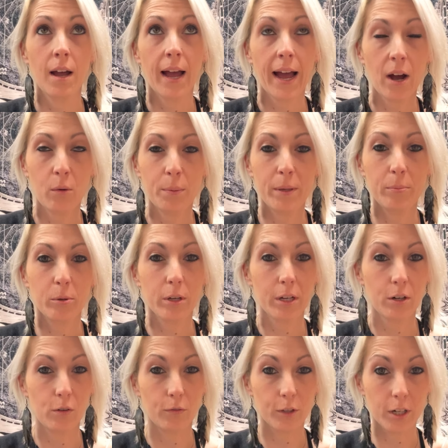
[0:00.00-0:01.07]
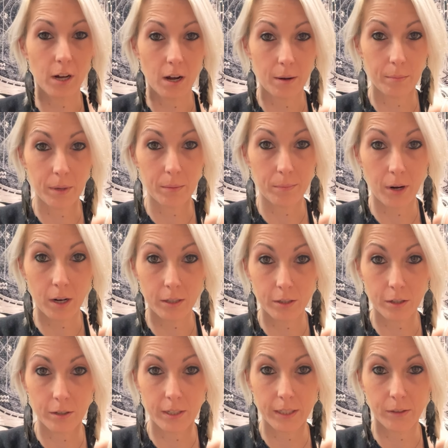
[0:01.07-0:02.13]
how people can overcome
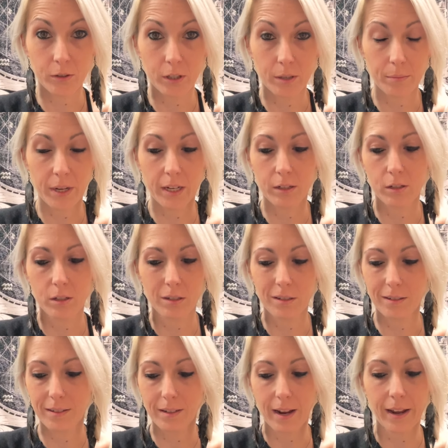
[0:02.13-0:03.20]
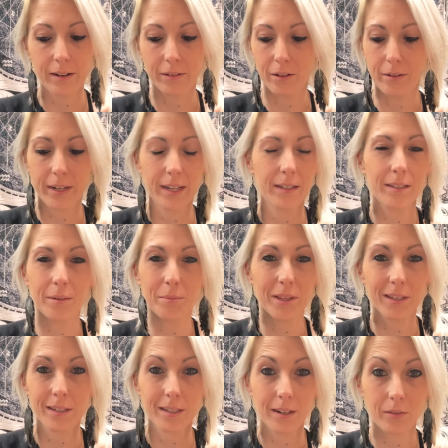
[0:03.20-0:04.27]
imposter syndrome, and just, I don't know, I guess some of the
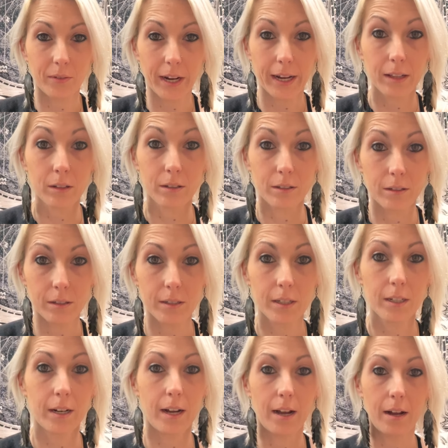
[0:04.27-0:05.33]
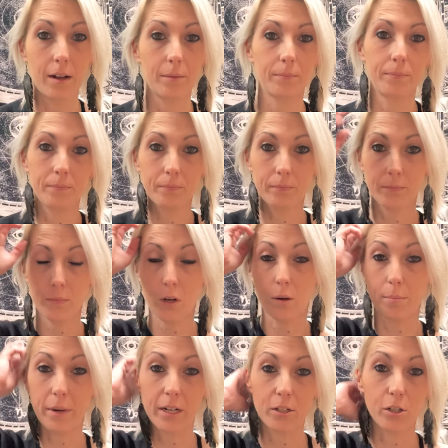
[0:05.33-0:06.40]
stuff I learned on
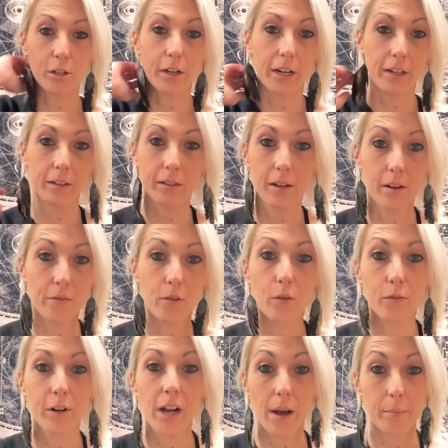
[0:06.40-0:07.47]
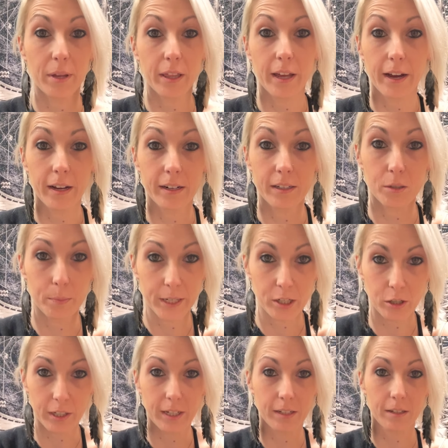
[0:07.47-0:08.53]
my journey of overcoming that,
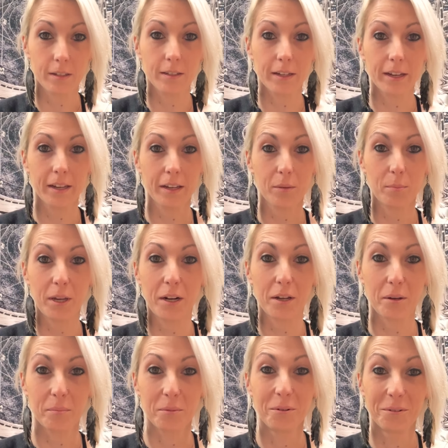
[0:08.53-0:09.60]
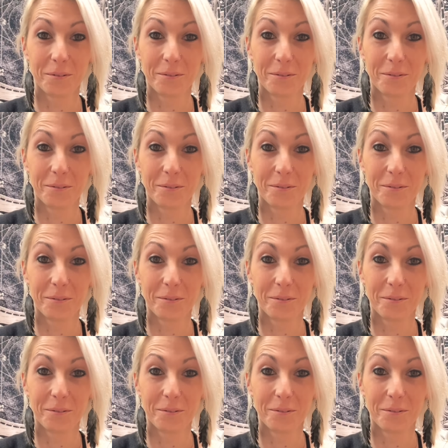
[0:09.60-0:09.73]
especially as a psychic medium.